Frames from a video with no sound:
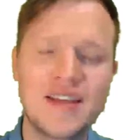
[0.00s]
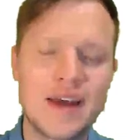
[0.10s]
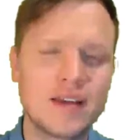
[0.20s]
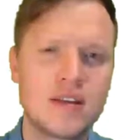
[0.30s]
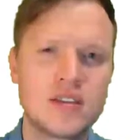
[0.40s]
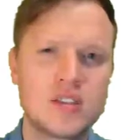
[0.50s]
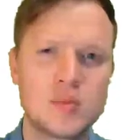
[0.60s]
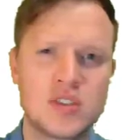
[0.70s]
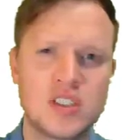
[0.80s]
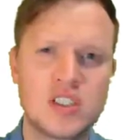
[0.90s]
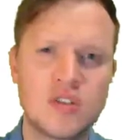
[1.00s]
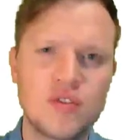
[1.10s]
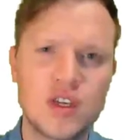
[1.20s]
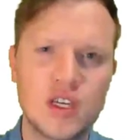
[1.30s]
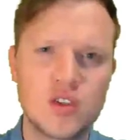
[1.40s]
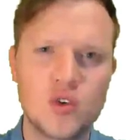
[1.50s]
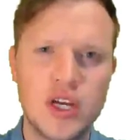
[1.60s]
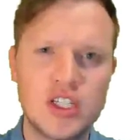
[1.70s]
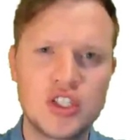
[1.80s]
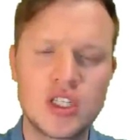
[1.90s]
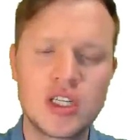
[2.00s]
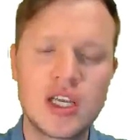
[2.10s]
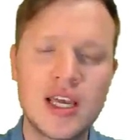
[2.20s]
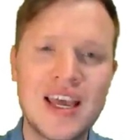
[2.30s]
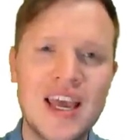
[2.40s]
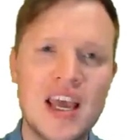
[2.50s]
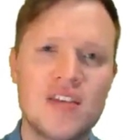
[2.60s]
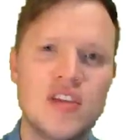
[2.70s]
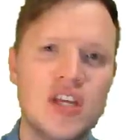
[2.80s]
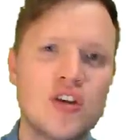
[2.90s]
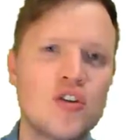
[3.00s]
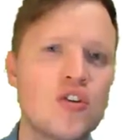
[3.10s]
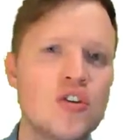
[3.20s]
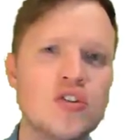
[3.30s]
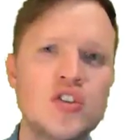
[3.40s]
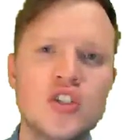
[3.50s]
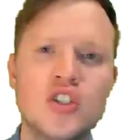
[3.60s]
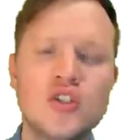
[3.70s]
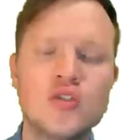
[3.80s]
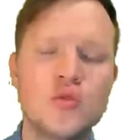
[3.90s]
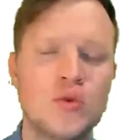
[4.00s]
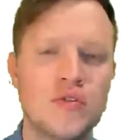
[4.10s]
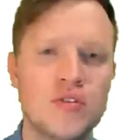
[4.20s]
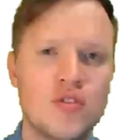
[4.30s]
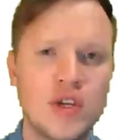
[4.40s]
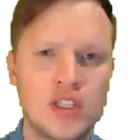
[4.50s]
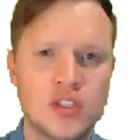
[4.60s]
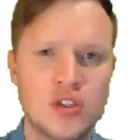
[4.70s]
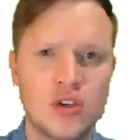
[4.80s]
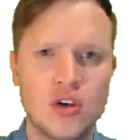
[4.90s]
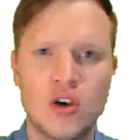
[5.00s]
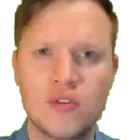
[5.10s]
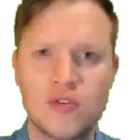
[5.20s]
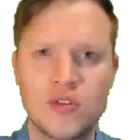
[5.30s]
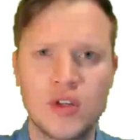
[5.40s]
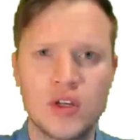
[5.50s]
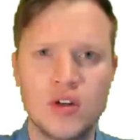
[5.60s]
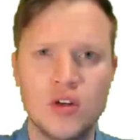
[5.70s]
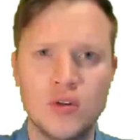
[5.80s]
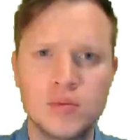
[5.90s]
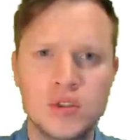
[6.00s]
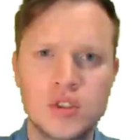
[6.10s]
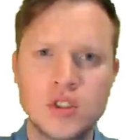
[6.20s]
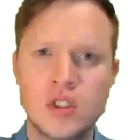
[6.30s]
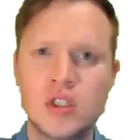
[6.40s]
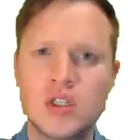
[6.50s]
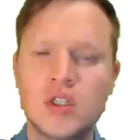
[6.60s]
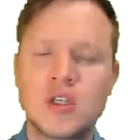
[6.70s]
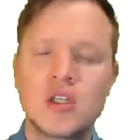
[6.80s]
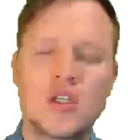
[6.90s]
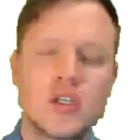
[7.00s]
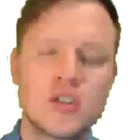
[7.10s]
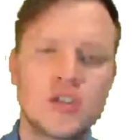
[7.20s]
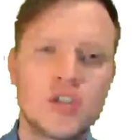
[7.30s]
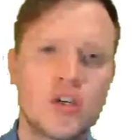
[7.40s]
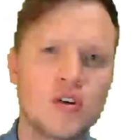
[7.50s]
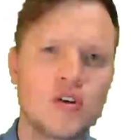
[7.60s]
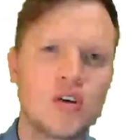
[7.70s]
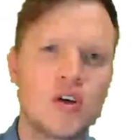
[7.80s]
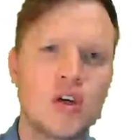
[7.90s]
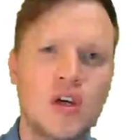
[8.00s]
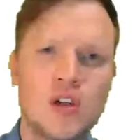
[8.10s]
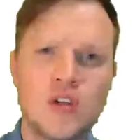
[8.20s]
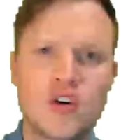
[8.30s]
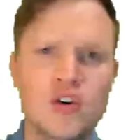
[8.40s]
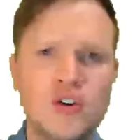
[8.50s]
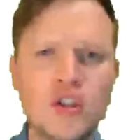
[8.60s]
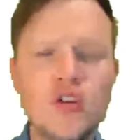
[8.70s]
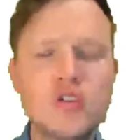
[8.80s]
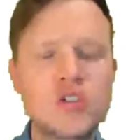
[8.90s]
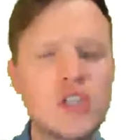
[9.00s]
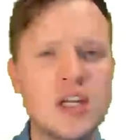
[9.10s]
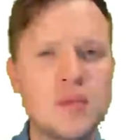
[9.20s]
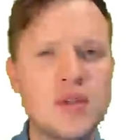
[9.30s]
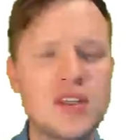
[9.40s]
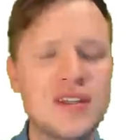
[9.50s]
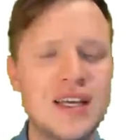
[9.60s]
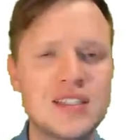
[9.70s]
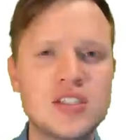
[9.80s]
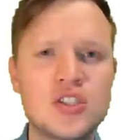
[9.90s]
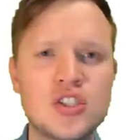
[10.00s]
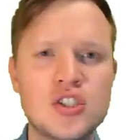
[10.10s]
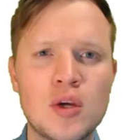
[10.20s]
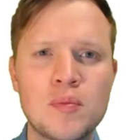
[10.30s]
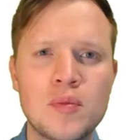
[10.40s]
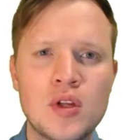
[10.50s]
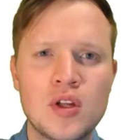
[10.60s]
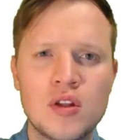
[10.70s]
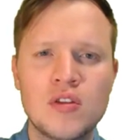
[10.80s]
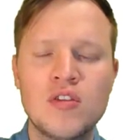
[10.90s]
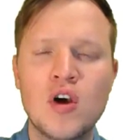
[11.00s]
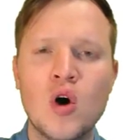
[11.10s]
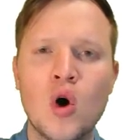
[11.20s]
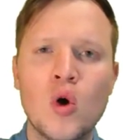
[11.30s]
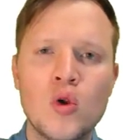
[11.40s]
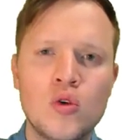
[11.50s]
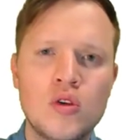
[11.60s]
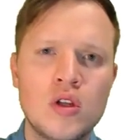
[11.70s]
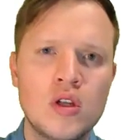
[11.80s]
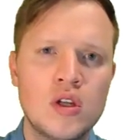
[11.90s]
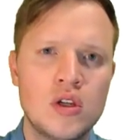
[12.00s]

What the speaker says: that specific iteration and then continue with the rest of the loops. So the continue statement doesn't stop the whole